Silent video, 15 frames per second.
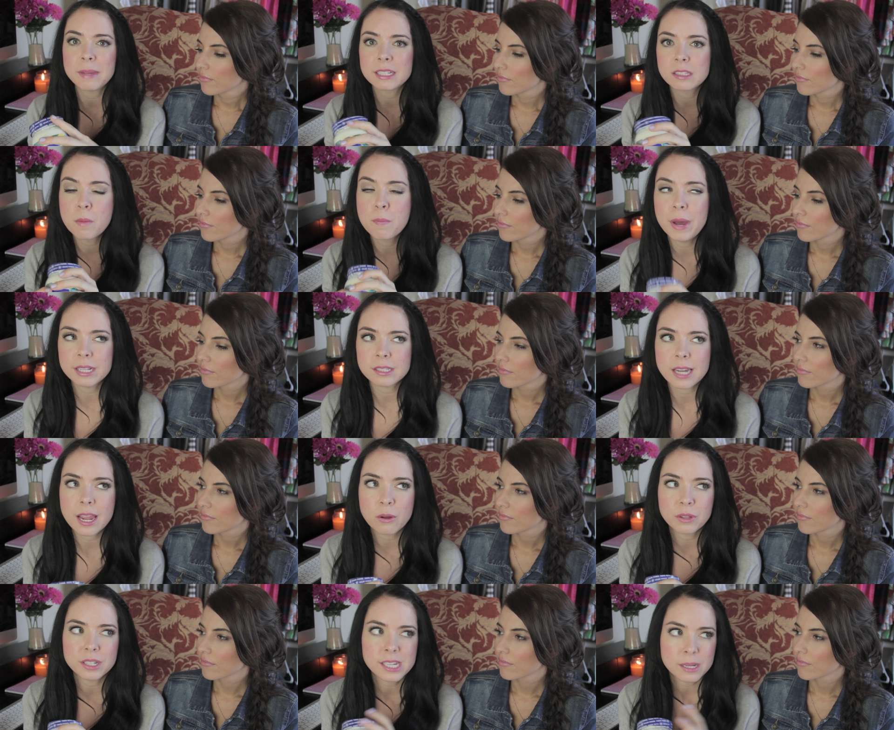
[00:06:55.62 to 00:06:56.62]
Speaker 1: it makes the best
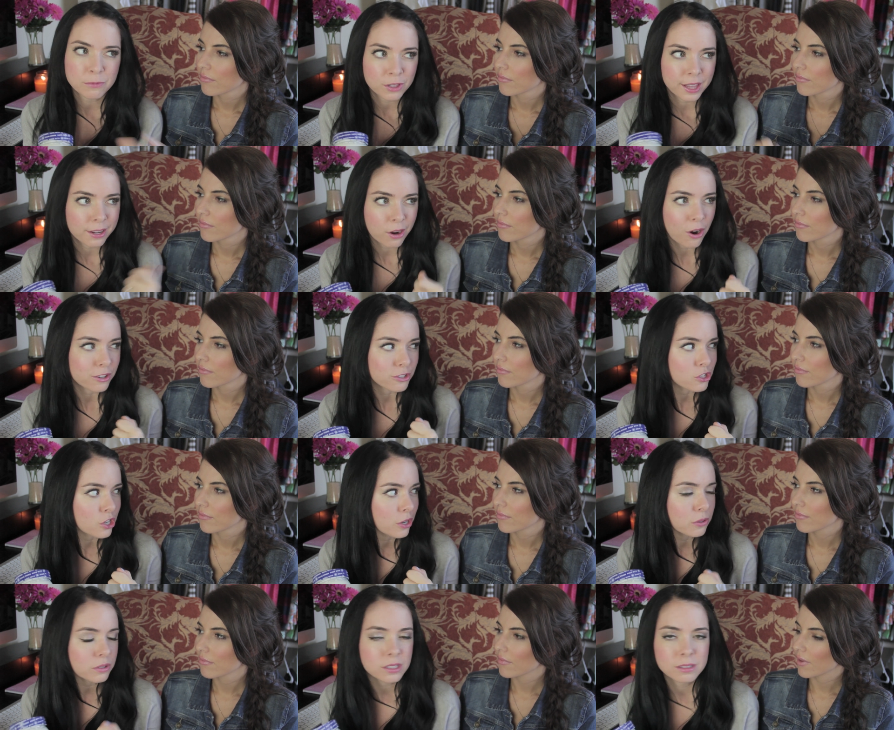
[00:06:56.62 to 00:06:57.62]
aioli dip for like
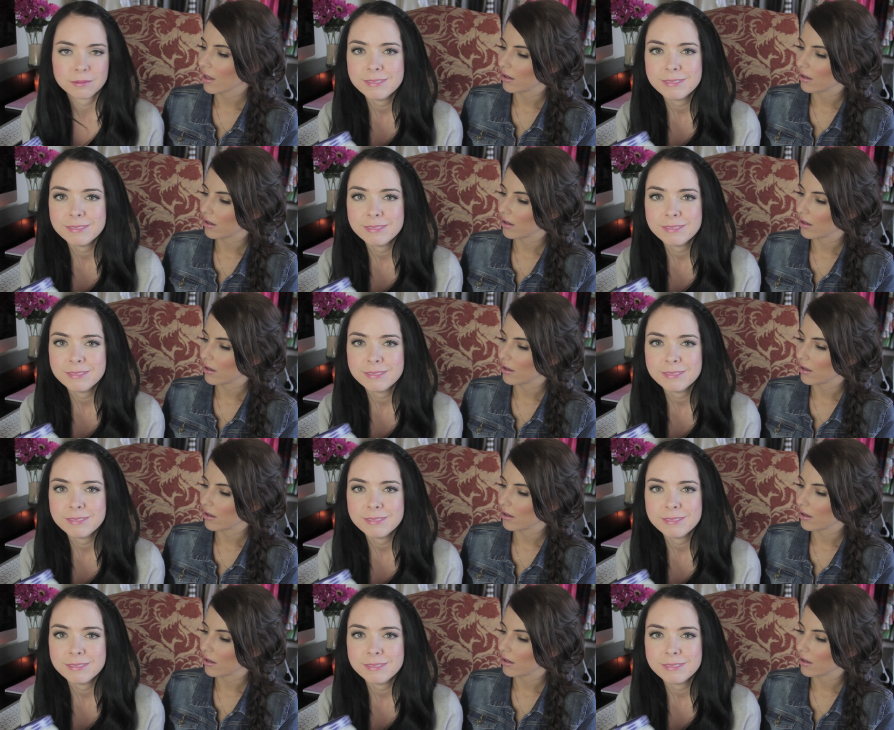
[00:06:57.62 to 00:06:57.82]
artichokes.